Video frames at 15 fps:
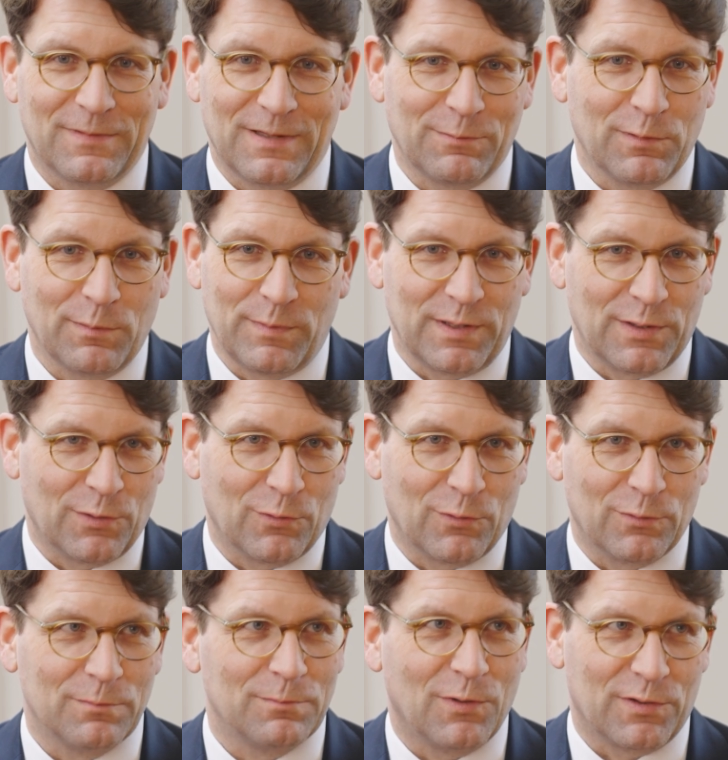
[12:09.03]
there will be
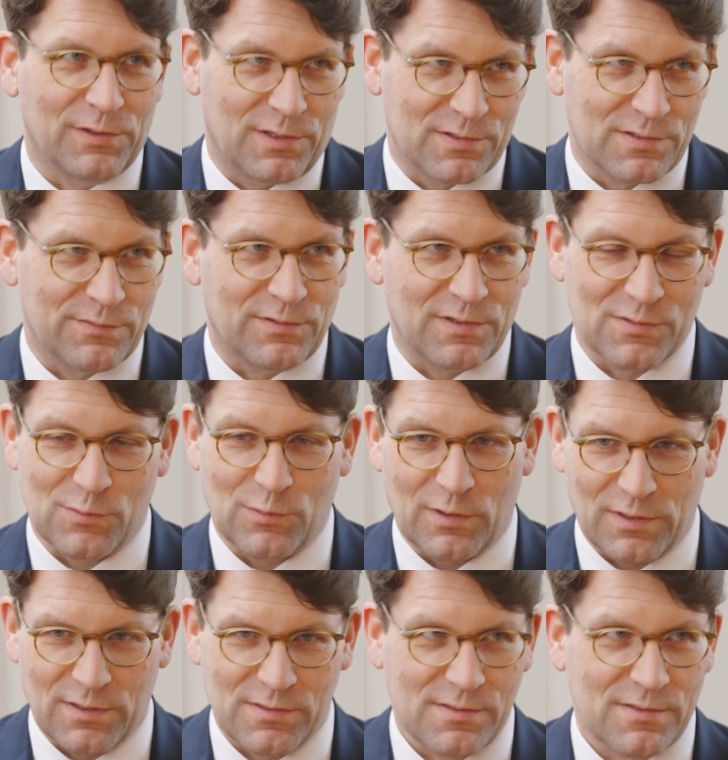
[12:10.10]
no audience if there's no
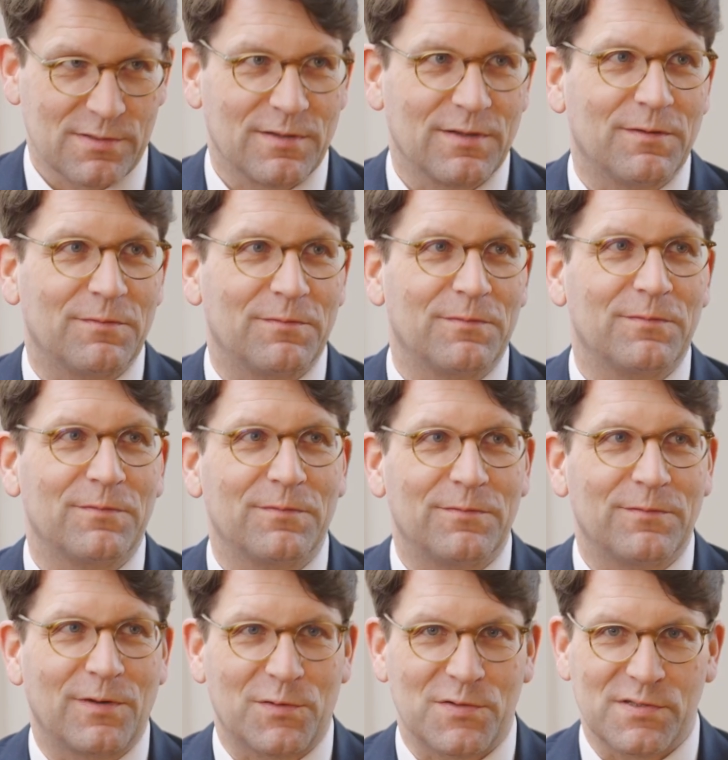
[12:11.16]
artists,
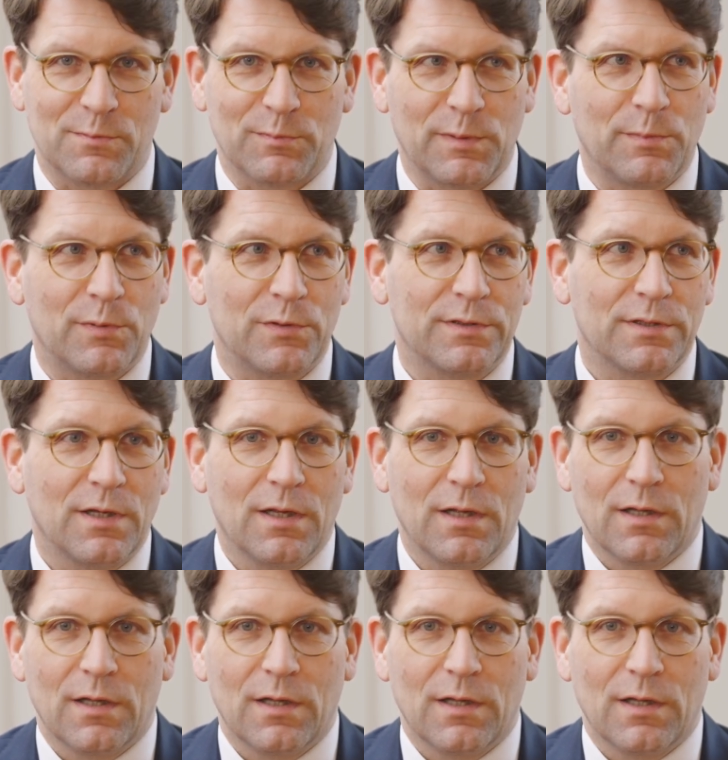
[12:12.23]
very simply put.